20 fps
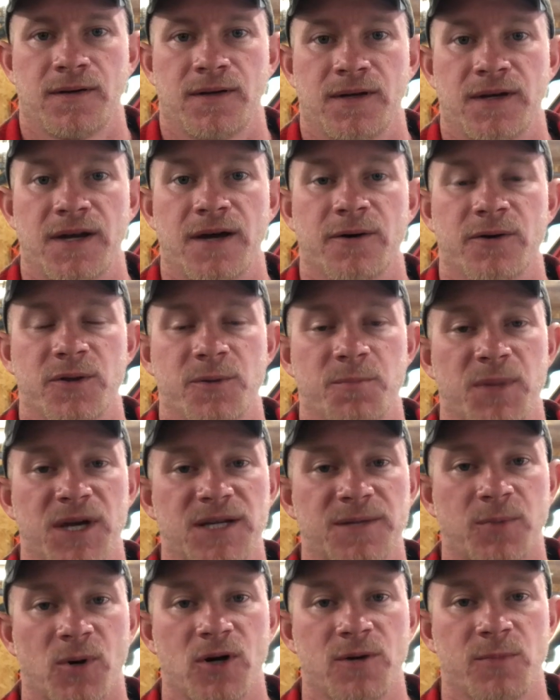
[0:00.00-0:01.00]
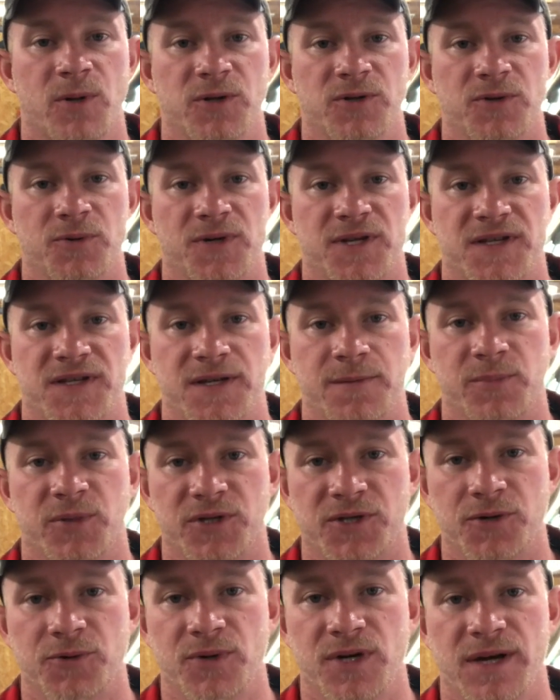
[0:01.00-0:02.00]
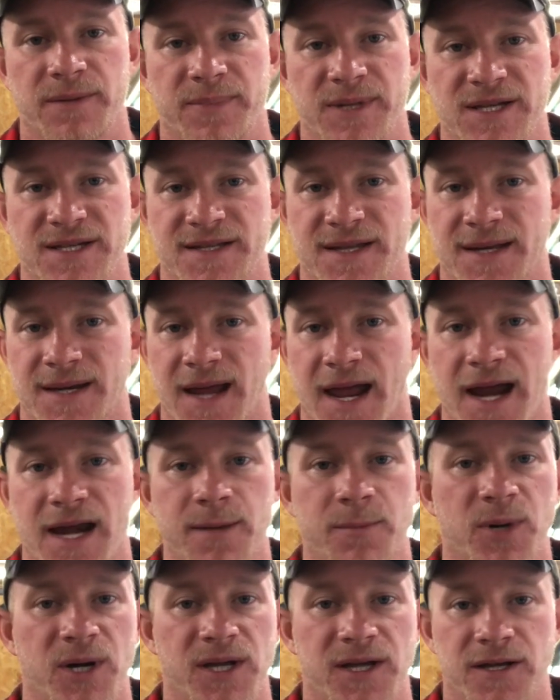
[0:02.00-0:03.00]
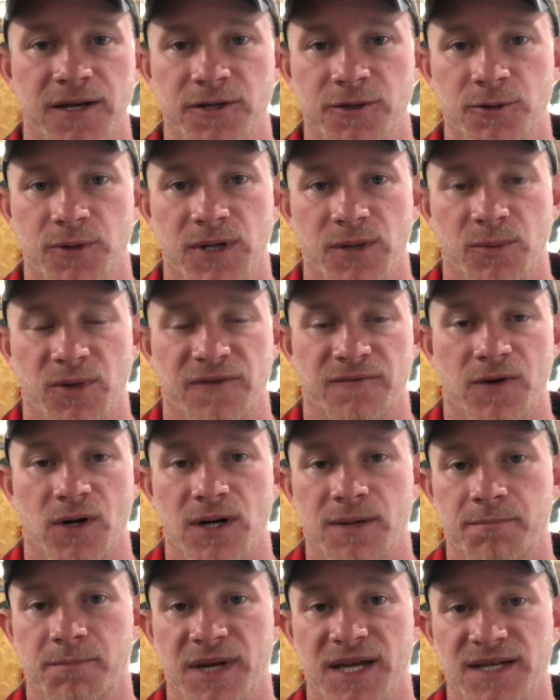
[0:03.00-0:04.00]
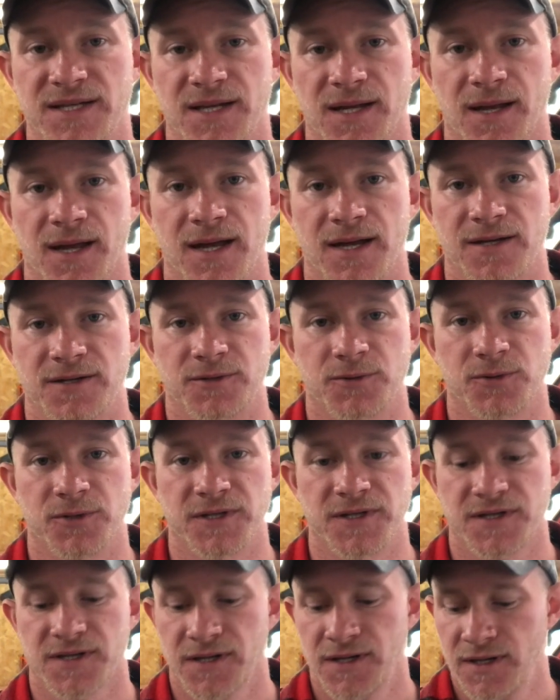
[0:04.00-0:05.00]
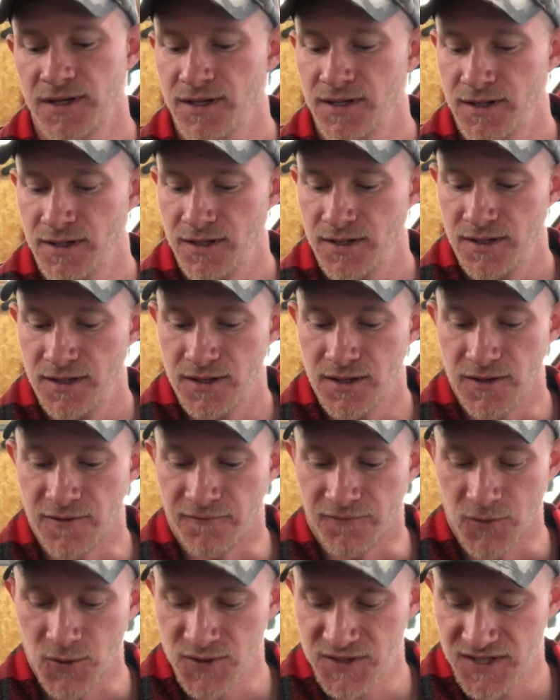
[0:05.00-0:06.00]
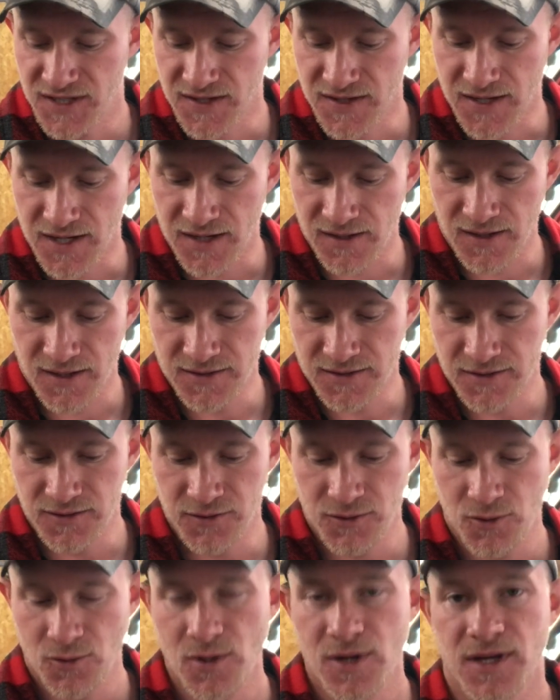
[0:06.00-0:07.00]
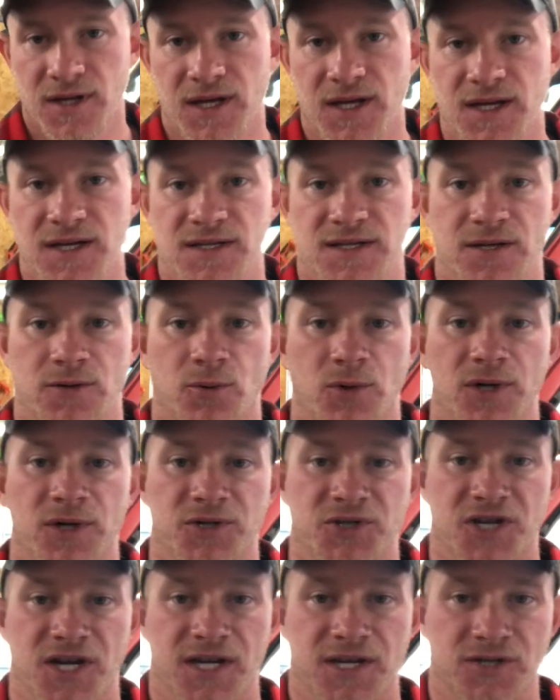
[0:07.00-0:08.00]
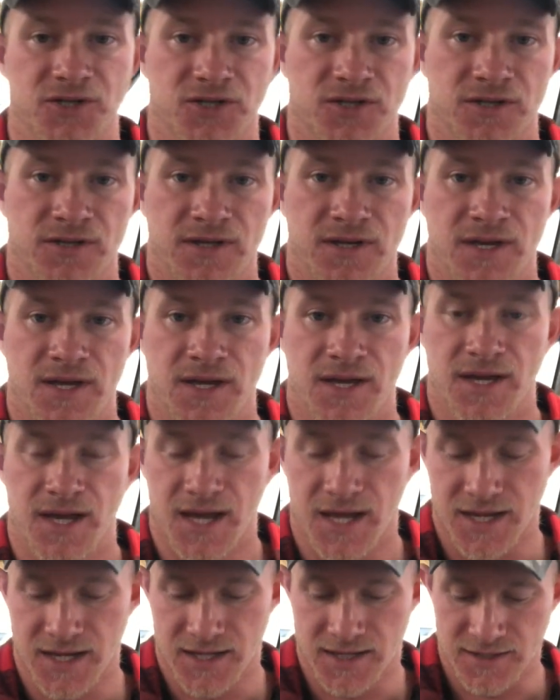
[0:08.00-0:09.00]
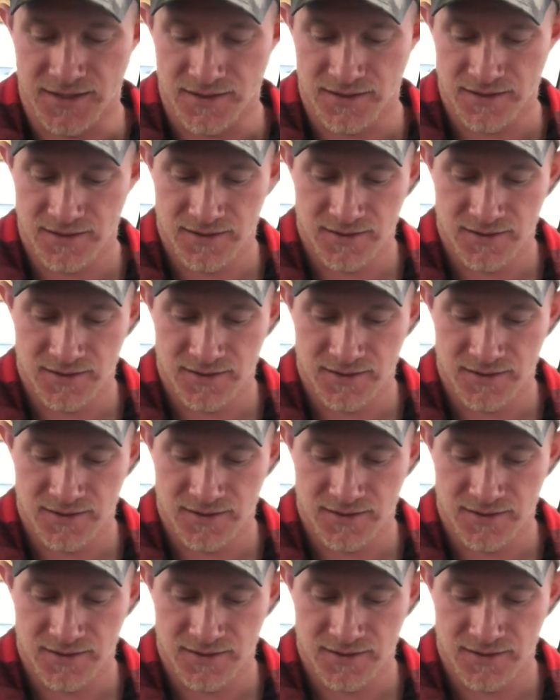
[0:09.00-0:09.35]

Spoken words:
Now, the best part about doing a simple tune-up is that anybody can do it with very basic hand tools. The first thing that I like to do is an oil change, and